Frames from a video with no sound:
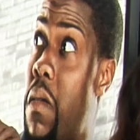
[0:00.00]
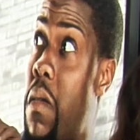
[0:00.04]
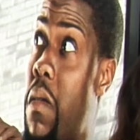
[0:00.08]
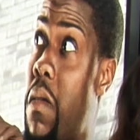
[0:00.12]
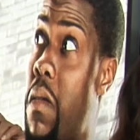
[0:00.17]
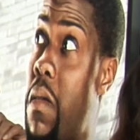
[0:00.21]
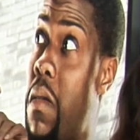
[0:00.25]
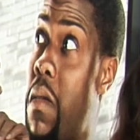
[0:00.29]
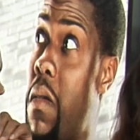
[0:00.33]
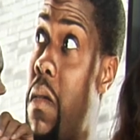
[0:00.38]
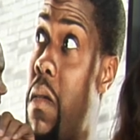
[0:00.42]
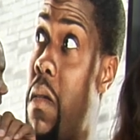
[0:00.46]

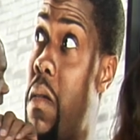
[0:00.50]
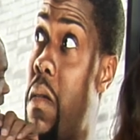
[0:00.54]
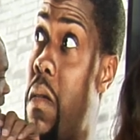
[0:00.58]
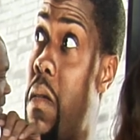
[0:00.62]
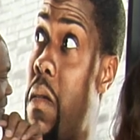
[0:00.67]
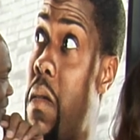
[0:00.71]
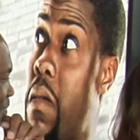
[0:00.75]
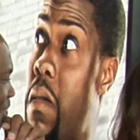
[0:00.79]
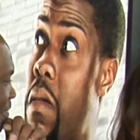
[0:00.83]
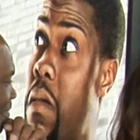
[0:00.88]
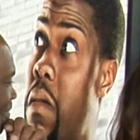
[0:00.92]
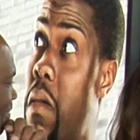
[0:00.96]

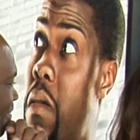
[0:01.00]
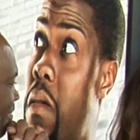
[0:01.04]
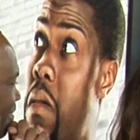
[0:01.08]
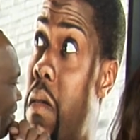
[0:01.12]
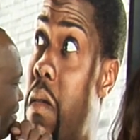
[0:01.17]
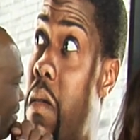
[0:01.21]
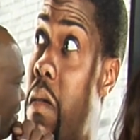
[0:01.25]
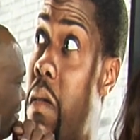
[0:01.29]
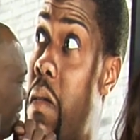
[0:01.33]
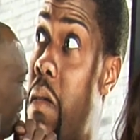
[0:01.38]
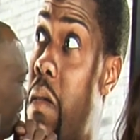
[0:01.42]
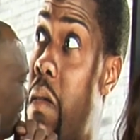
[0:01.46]

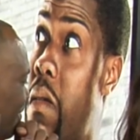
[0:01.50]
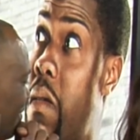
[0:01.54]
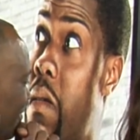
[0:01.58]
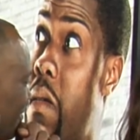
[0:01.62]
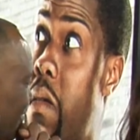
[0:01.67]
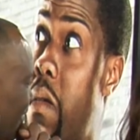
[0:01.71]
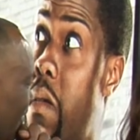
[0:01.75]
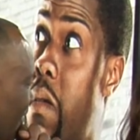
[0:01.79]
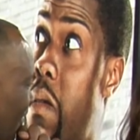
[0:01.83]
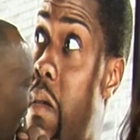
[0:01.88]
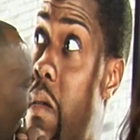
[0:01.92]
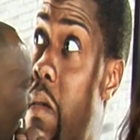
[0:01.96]

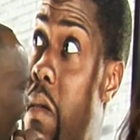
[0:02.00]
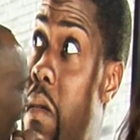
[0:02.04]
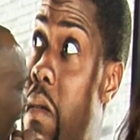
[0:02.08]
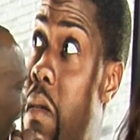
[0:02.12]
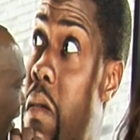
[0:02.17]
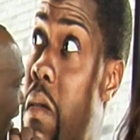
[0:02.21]
[no speech]